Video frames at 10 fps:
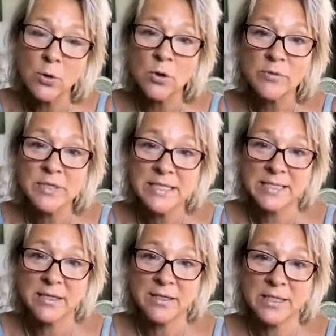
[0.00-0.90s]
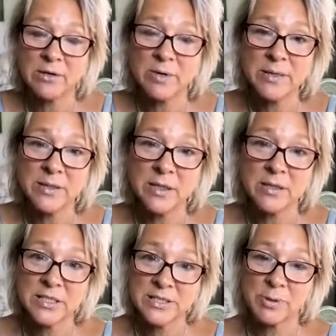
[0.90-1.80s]
all of the details are in the
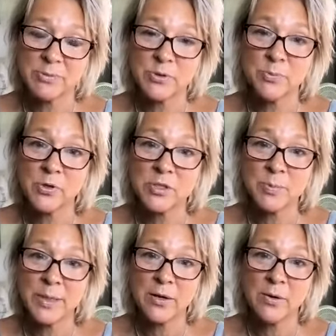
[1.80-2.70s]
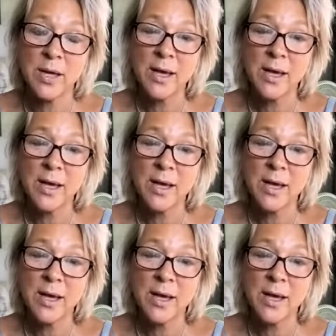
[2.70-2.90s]
description box below.